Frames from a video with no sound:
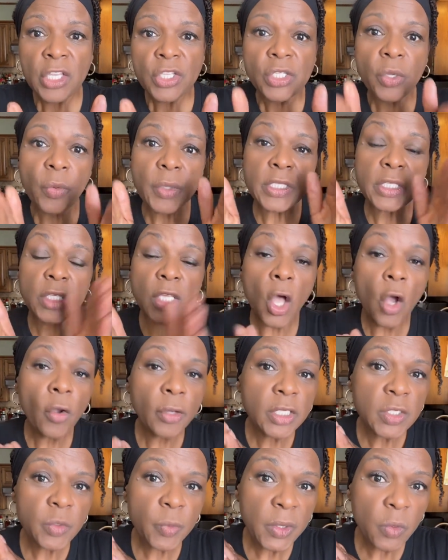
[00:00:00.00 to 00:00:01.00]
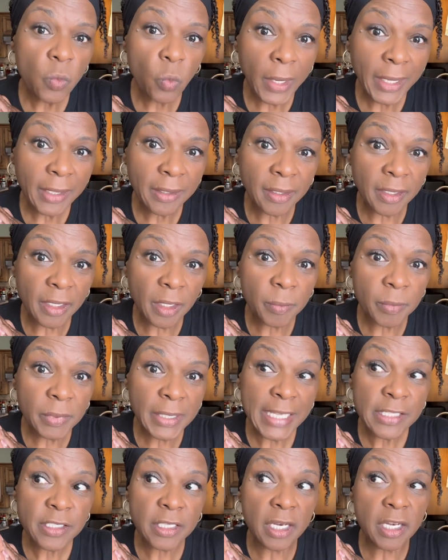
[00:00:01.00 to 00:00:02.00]
So as long as we wake up,
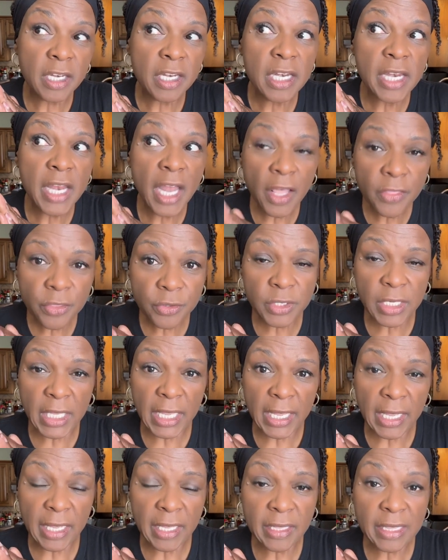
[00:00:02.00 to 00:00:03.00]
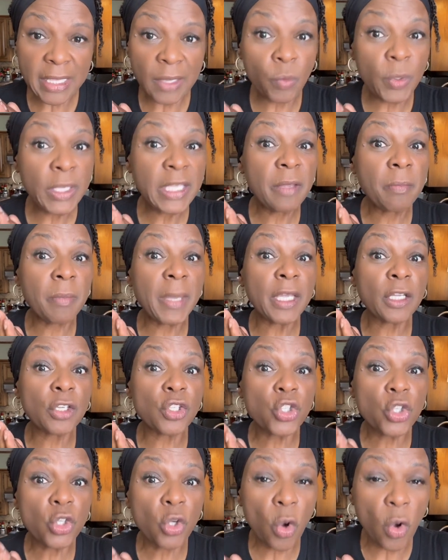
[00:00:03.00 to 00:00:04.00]
that's another day that we can make a
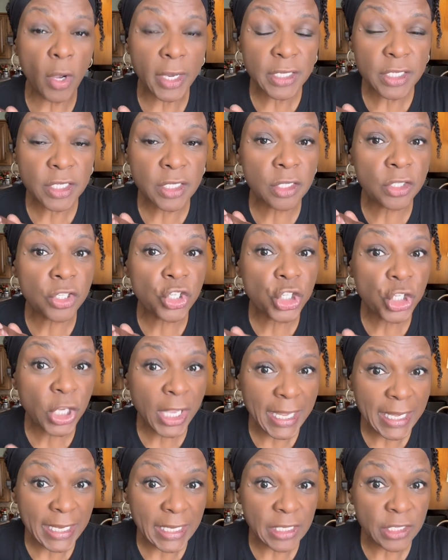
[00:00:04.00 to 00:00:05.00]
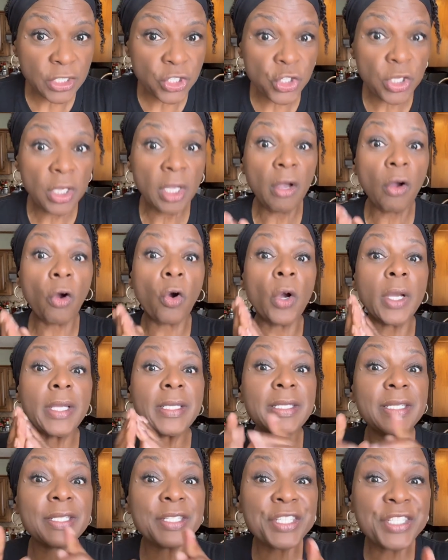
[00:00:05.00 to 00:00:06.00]
choice to change, or a
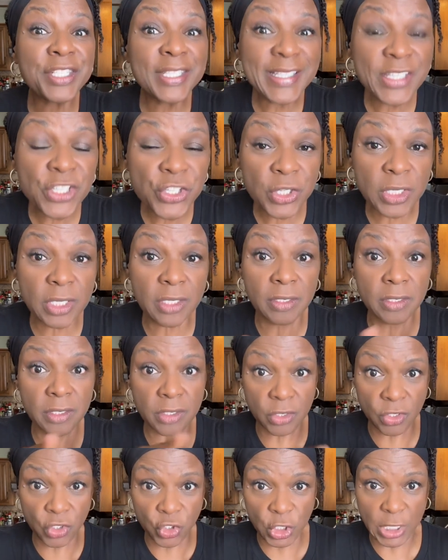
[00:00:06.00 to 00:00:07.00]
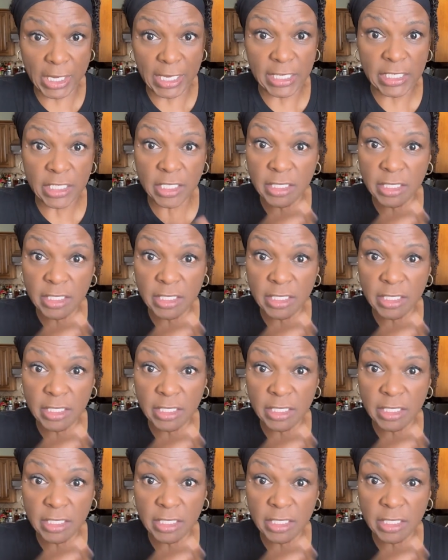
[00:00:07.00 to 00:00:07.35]
decision to change.